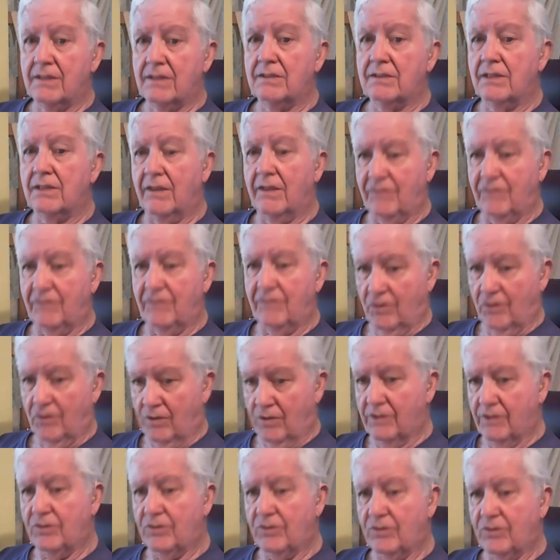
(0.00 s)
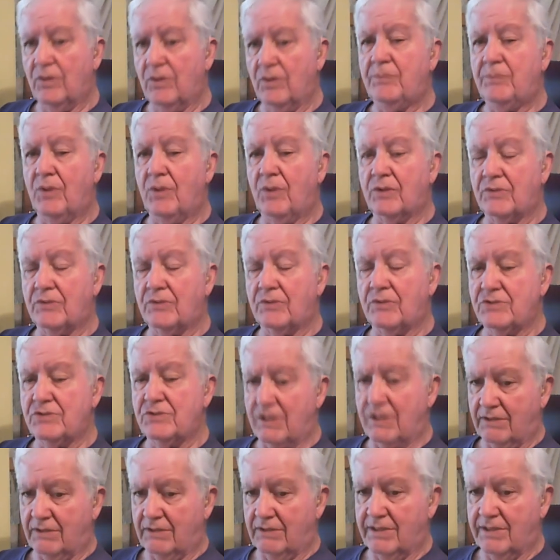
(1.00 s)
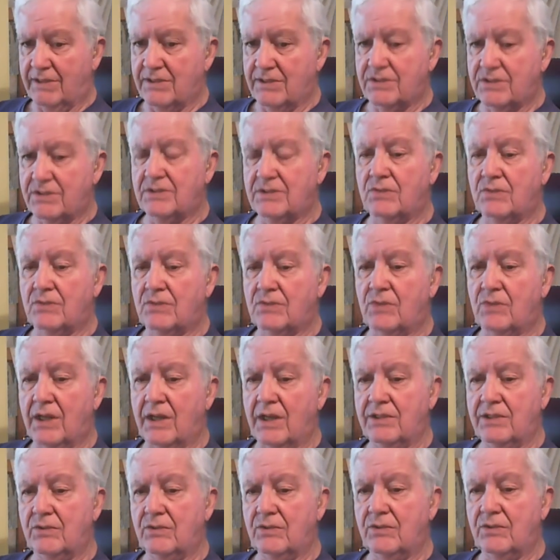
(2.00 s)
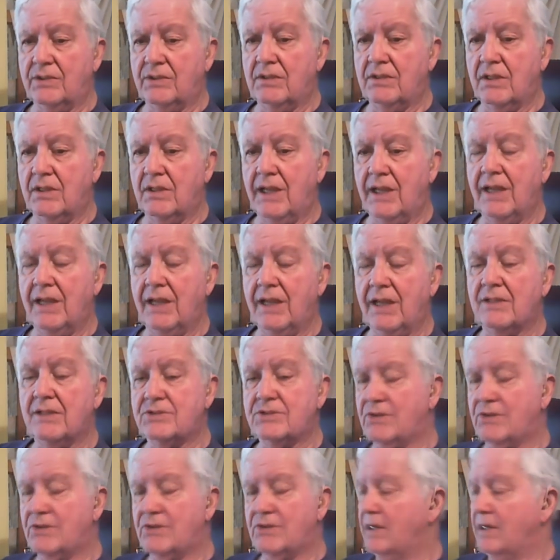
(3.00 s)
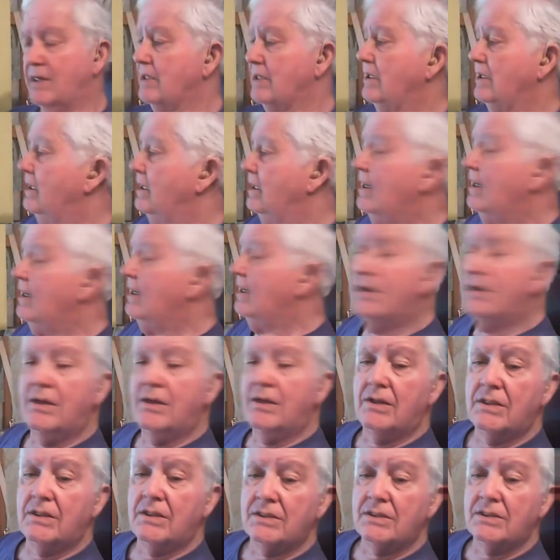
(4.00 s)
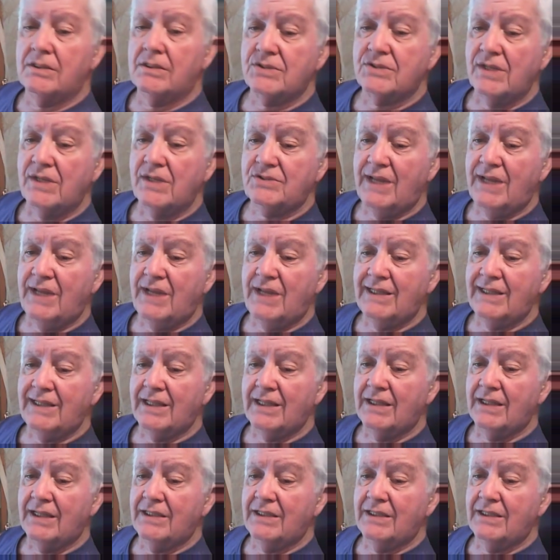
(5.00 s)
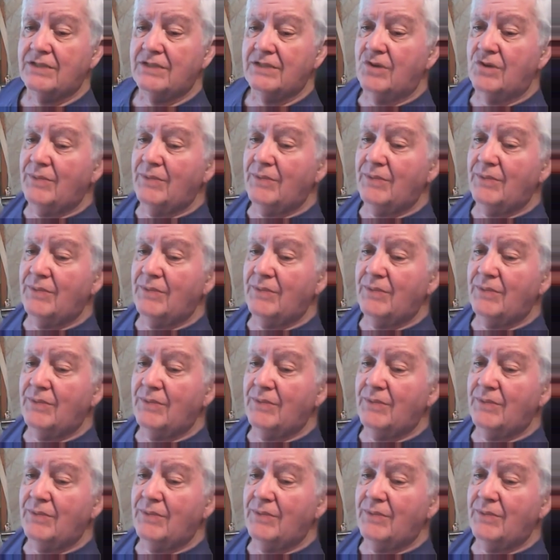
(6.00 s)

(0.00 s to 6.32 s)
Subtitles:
If you're going to do a portrait, generally this is the way you would illustrate it. Sunset is going to be